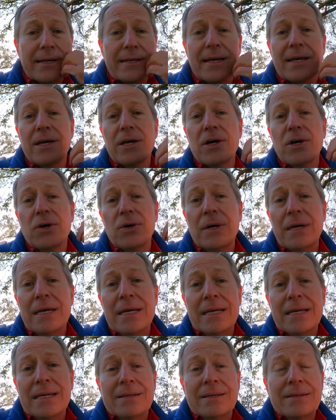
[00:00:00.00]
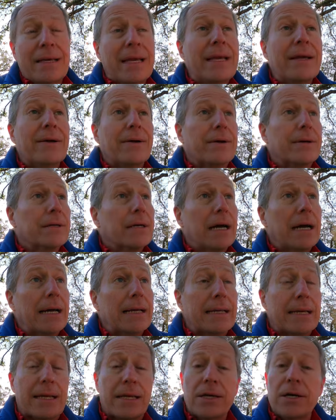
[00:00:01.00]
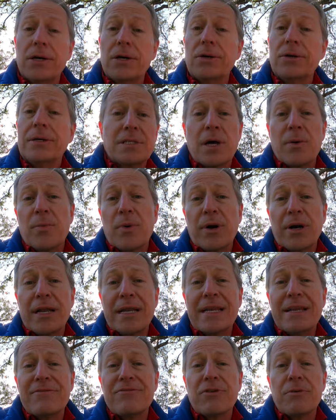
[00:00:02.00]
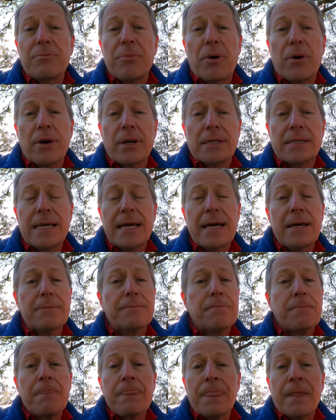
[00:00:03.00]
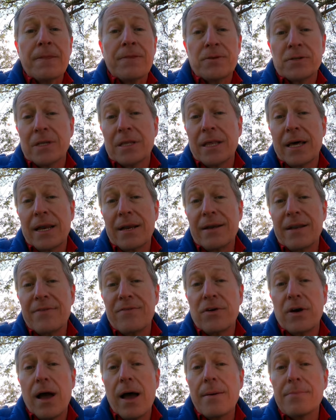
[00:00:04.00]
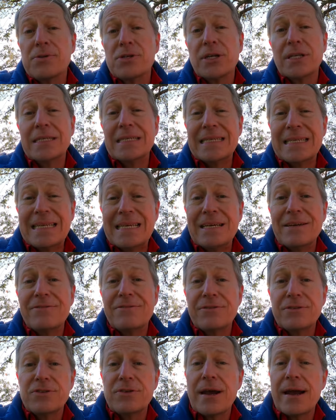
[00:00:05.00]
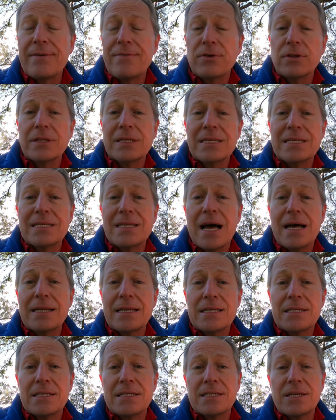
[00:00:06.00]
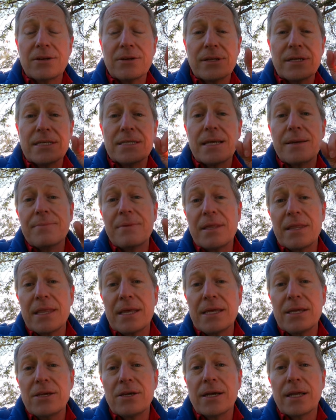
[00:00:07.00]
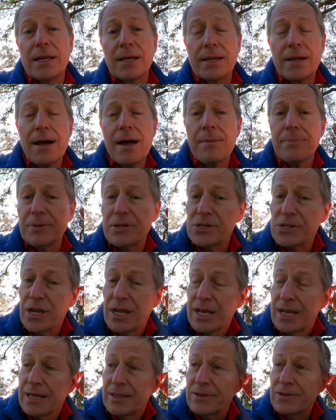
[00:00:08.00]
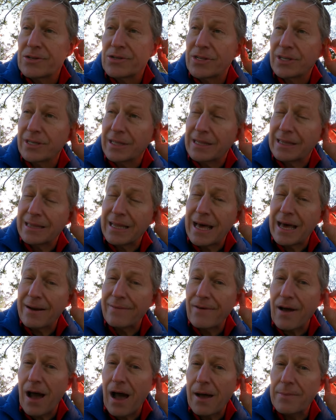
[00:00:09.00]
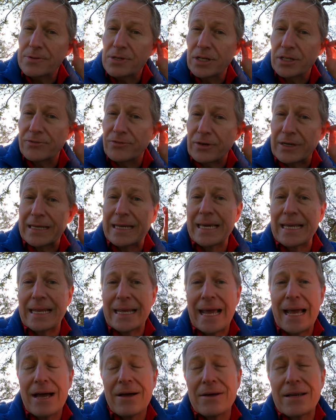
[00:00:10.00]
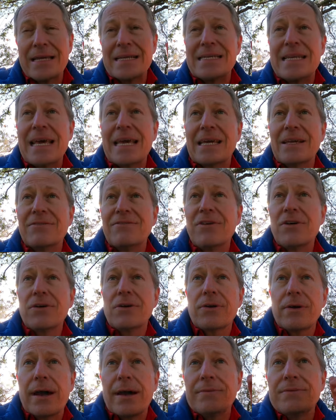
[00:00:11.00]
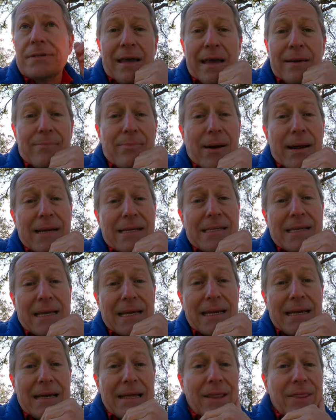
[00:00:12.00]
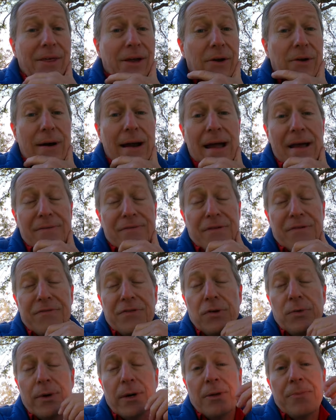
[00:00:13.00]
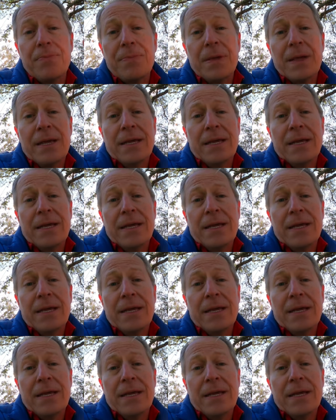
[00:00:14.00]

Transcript: I could go here, I could go somewhere in a different part of town. There's a lot of different options. If travel is not necessarily something that you can accomplish, there's still a lot of options for getting out and taking photographs and practicing the craft, if you will.